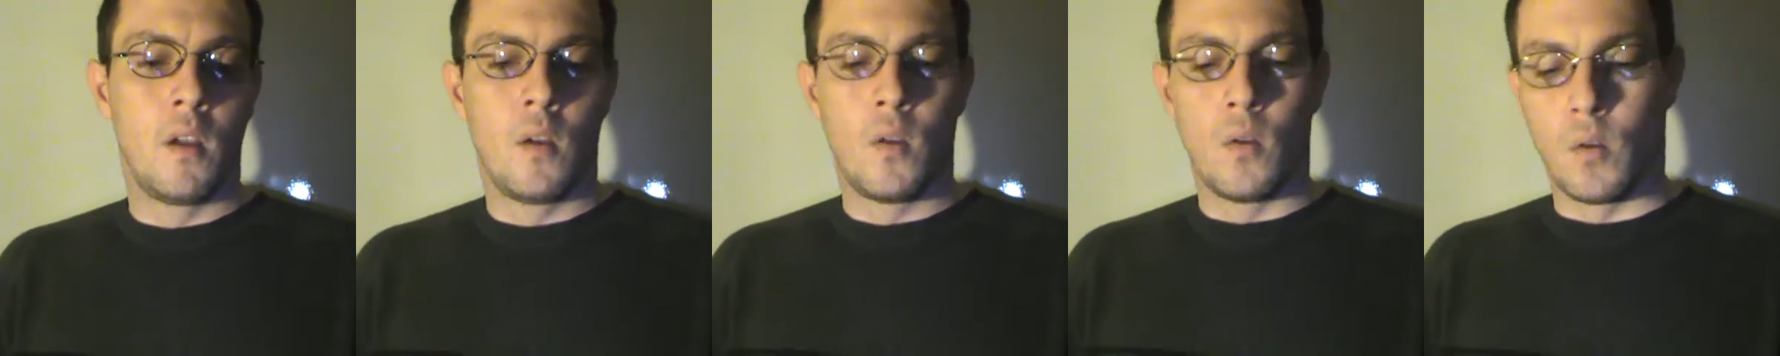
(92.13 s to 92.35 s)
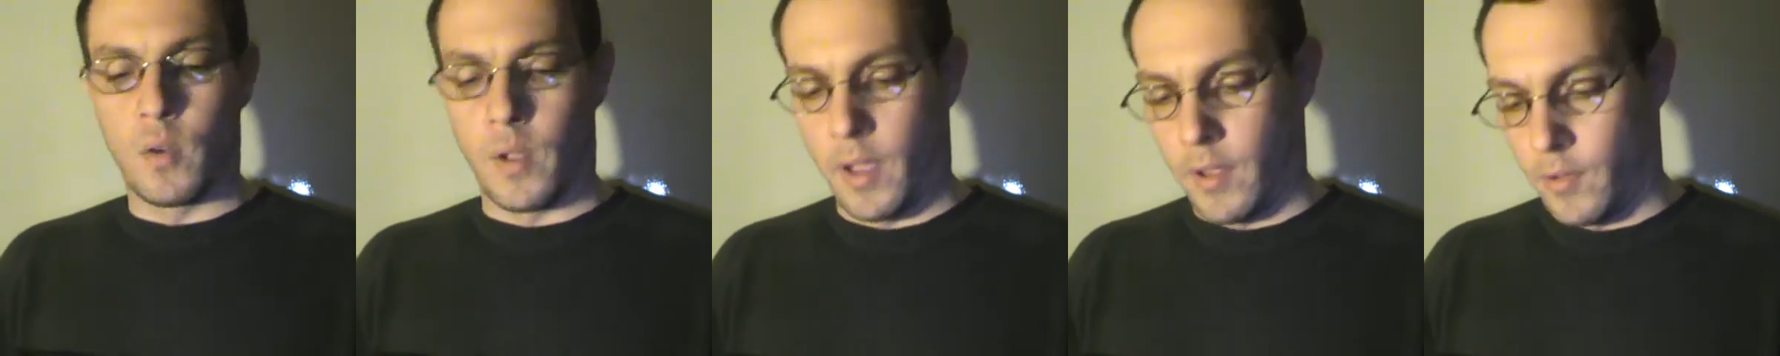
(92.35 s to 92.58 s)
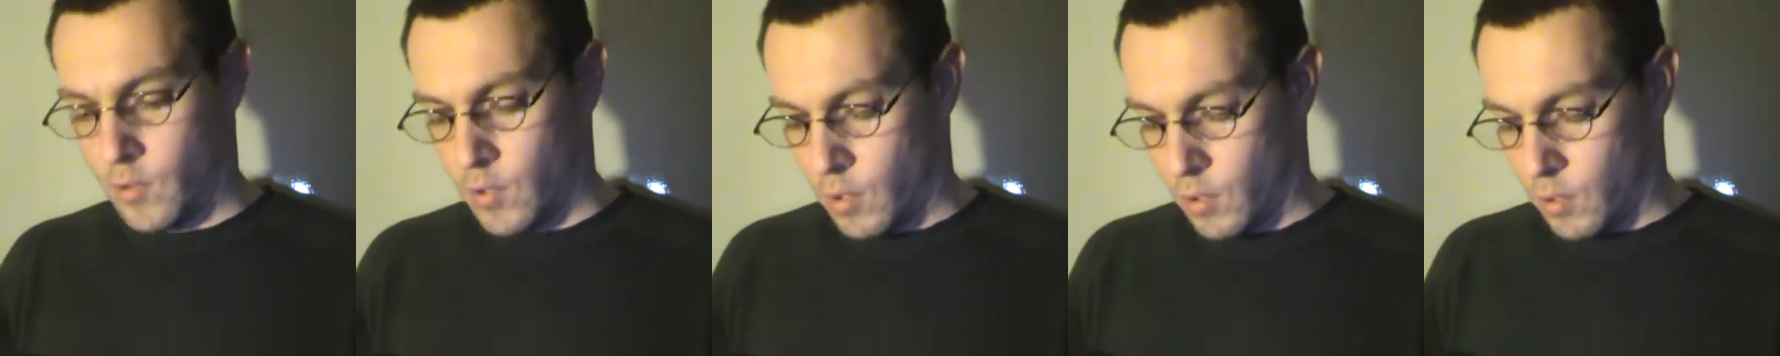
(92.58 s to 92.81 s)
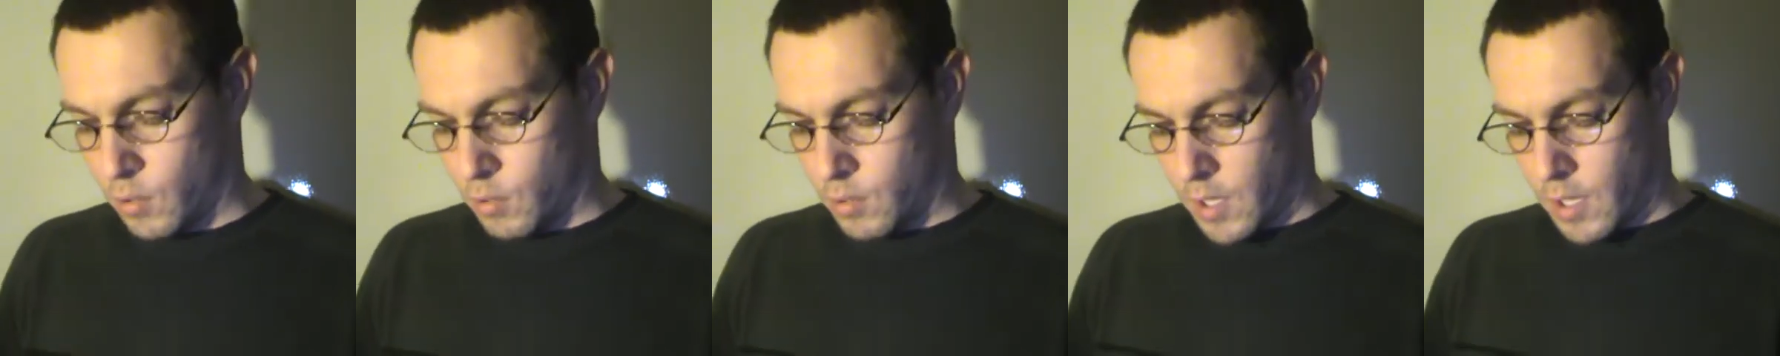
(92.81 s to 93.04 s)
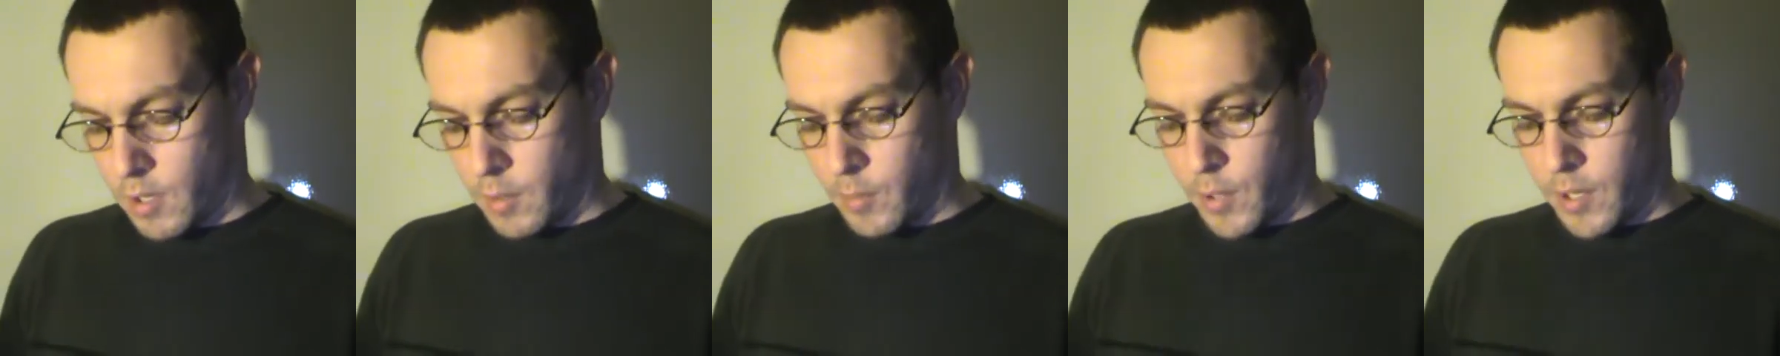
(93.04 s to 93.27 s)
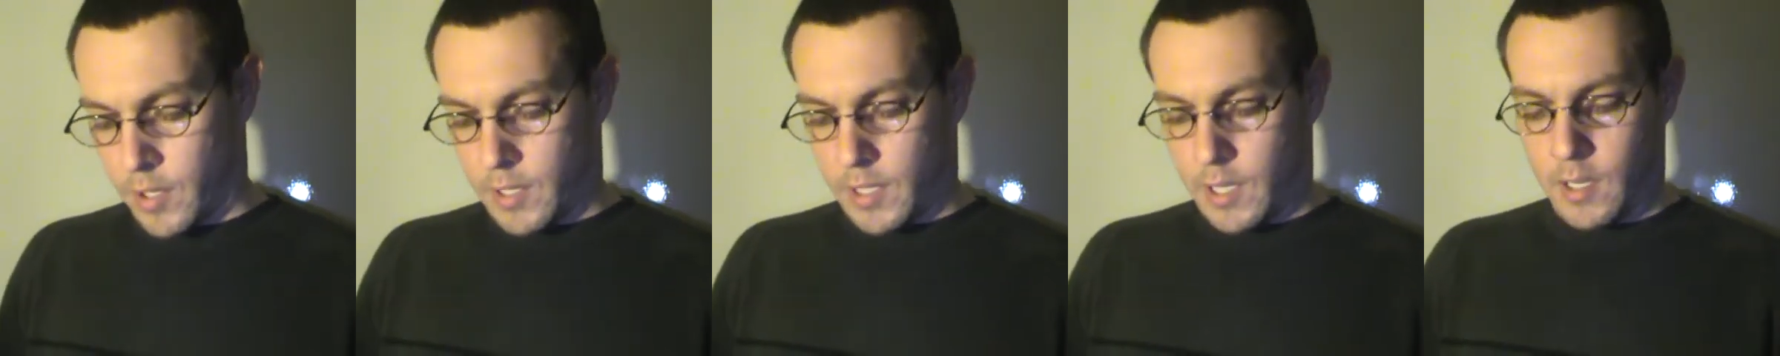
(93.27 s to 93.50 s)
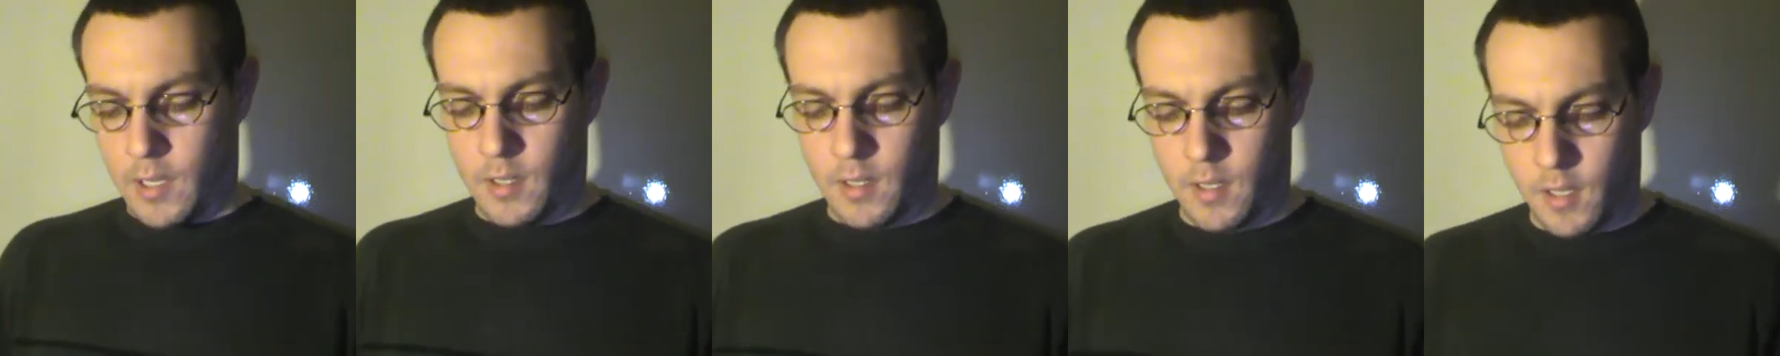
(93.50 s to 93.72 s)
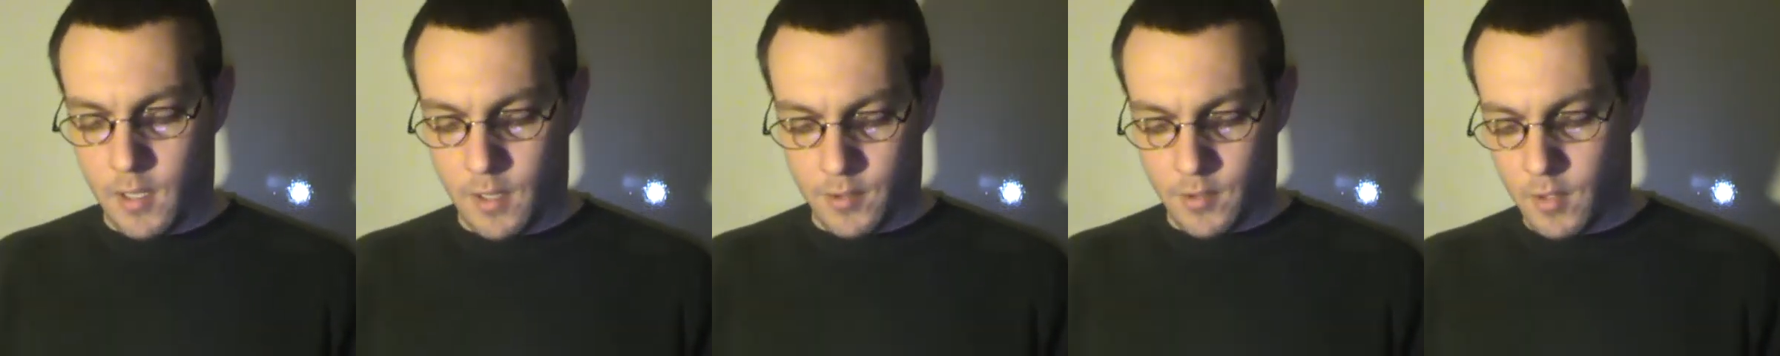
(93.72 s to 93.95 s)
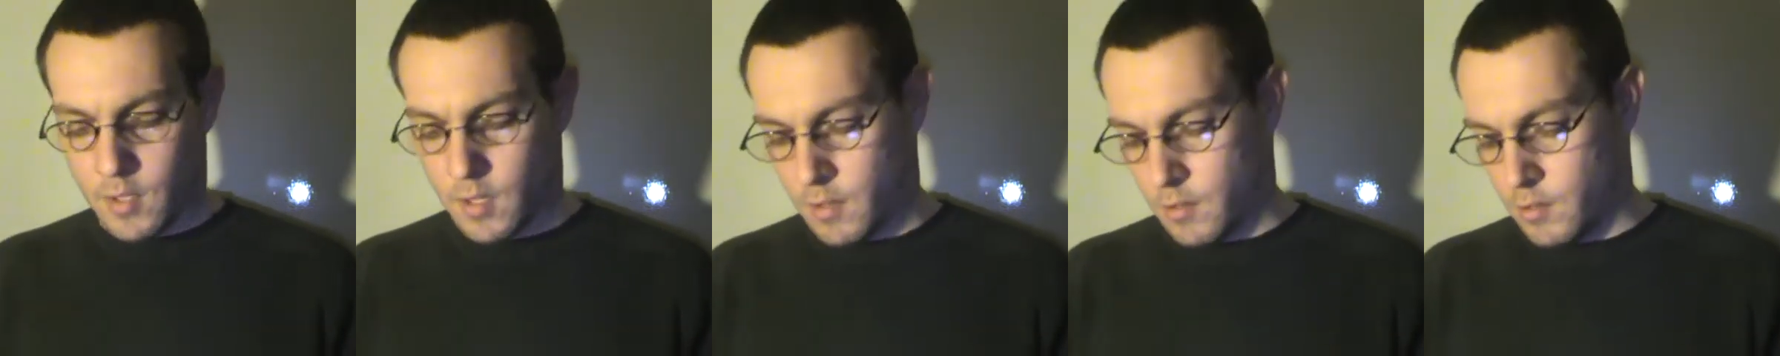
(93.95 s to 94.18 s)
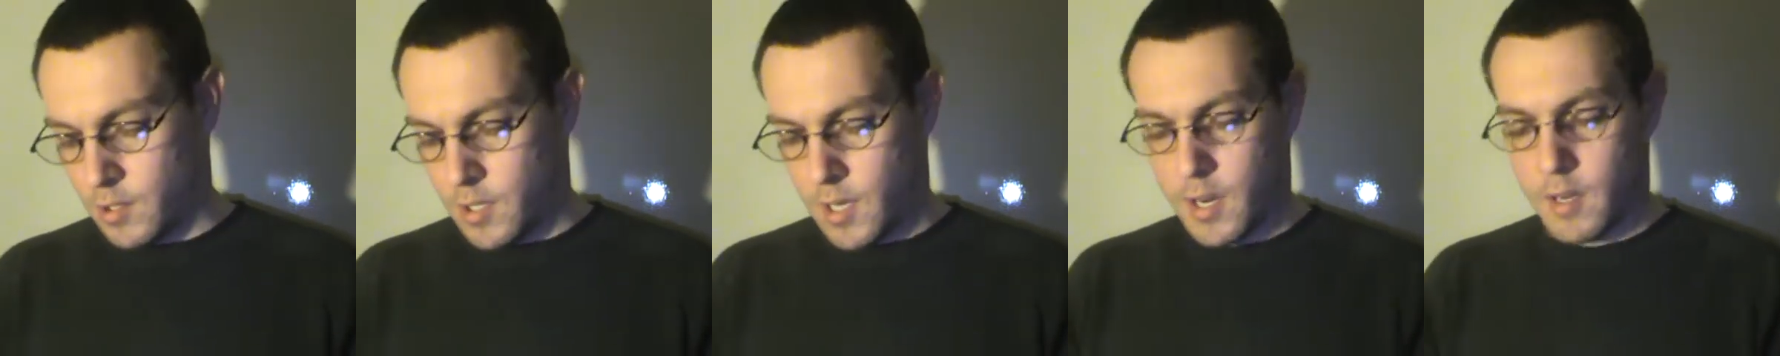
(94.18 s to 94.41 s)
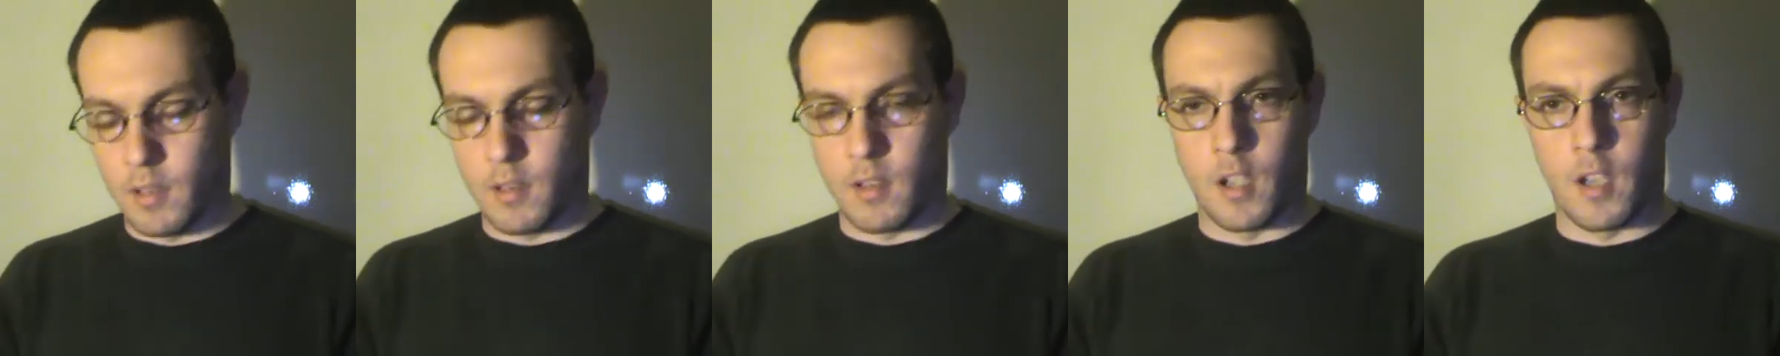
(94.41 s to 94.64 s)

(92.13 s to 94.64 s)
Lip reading: Okay, so you're telling Brett Keane he doesn't understand